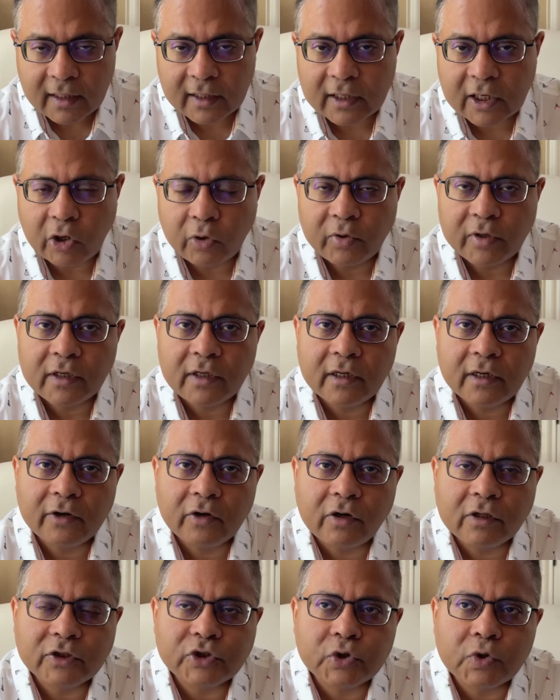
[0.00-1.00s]
Now here
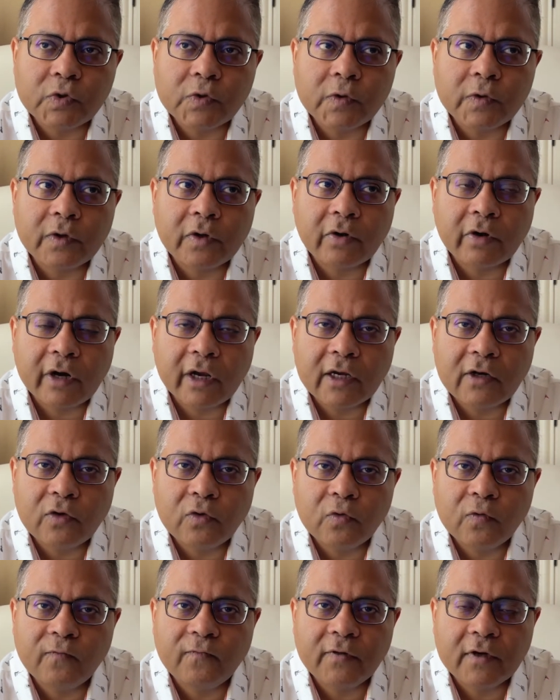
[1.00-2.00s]
also try
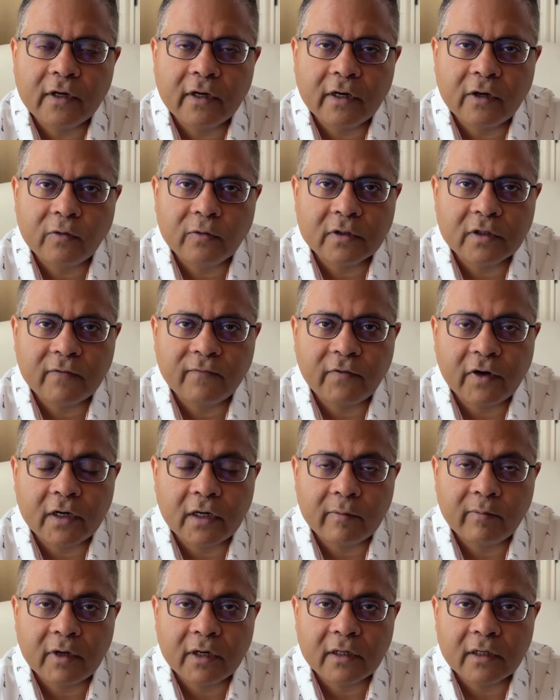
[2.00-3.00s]
to figure out the
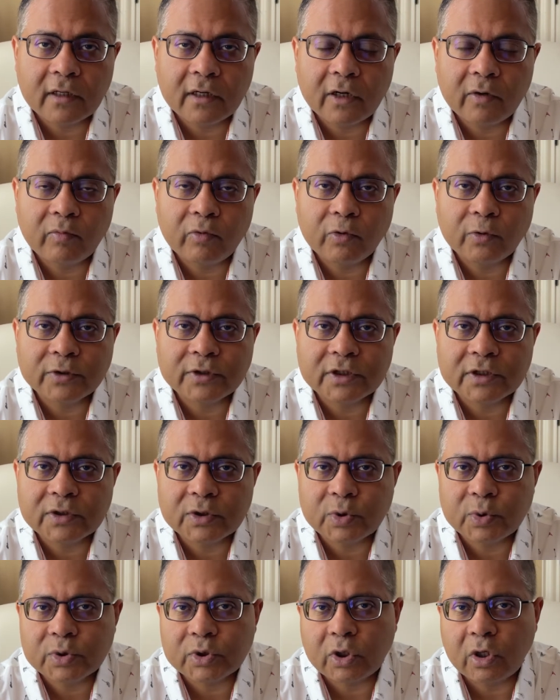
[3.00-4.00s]
fundamental approaches
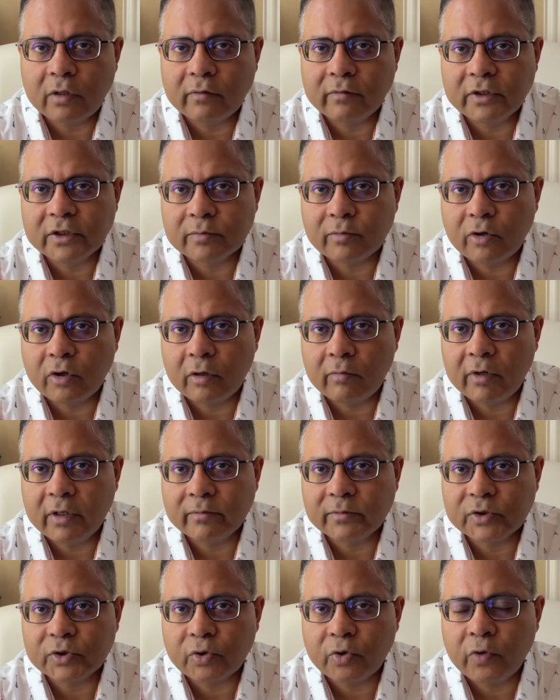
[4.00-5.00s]
to solve these
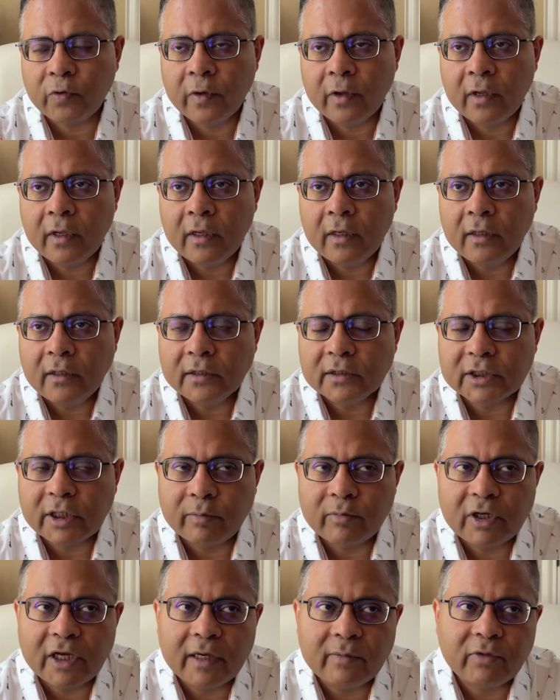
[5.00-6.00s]
problems. So
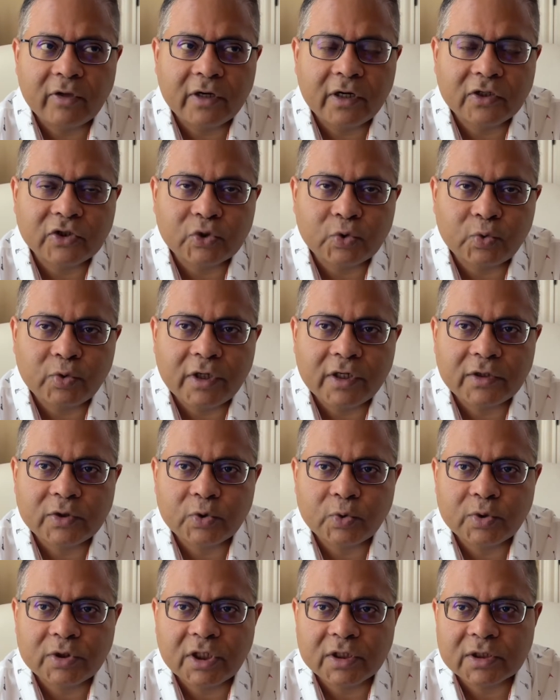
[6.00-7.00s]
sometimes there are students
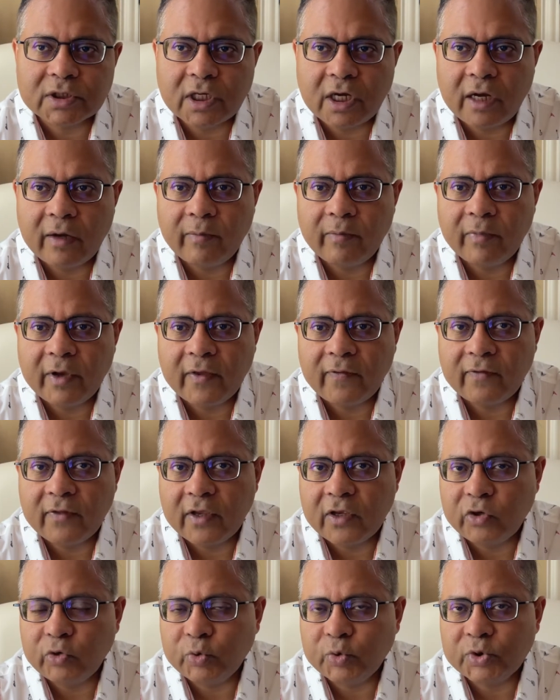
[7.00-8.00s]
who just come and
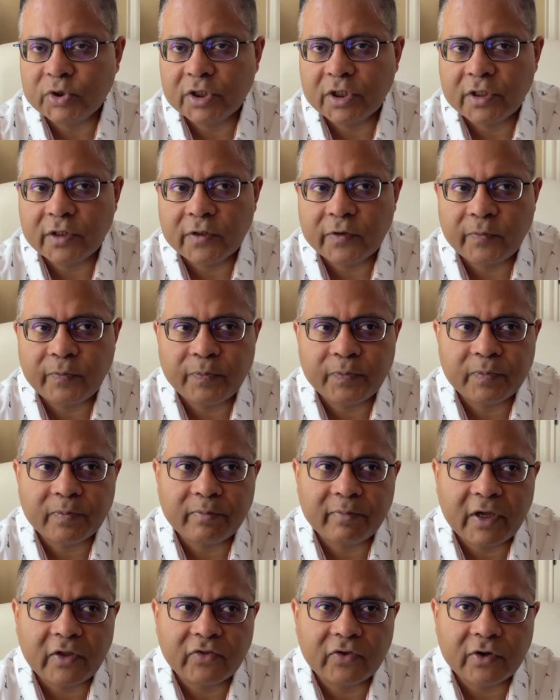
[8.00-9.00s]
they use a
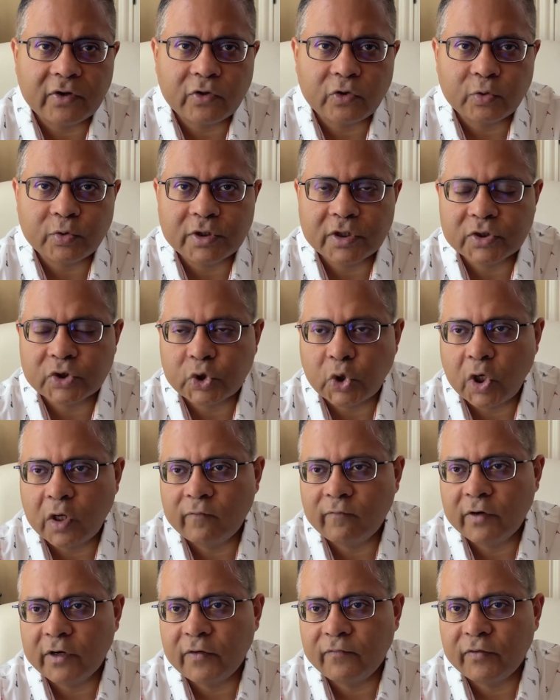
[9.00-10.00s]
method to just
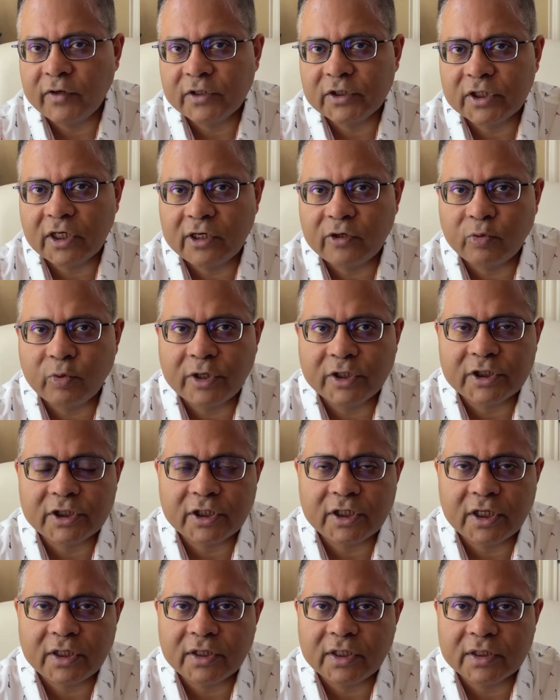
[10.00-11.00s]
solve a differential
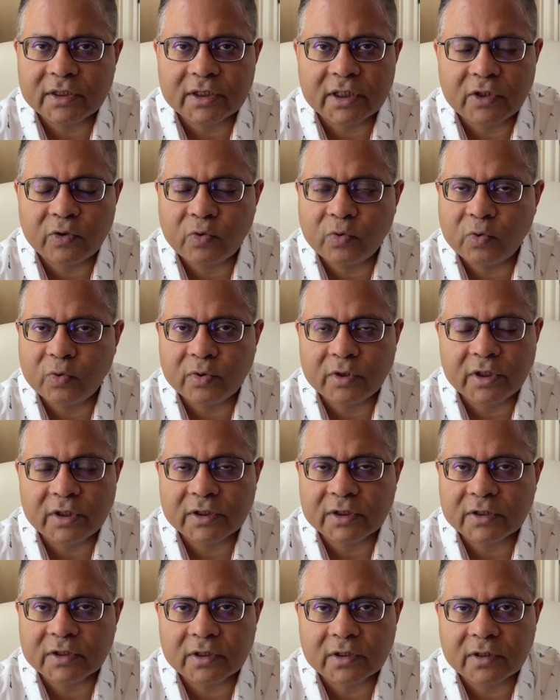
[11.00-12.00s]
equation and they say, oh,
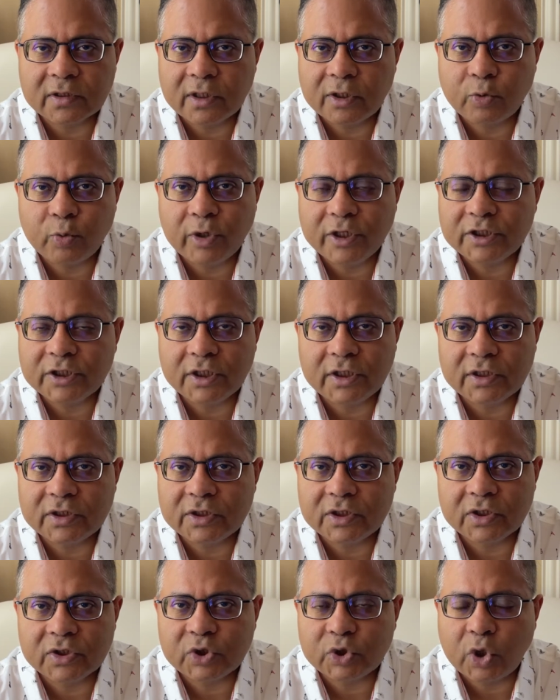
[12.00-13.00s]
this equation is
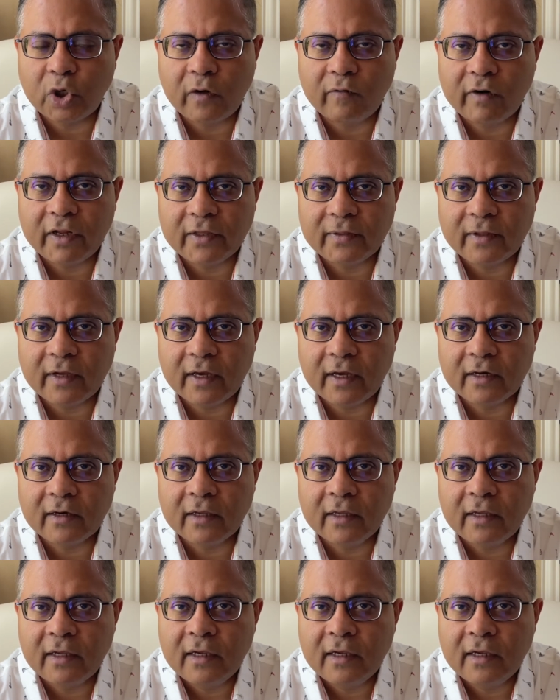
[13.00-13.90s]
just solved like that.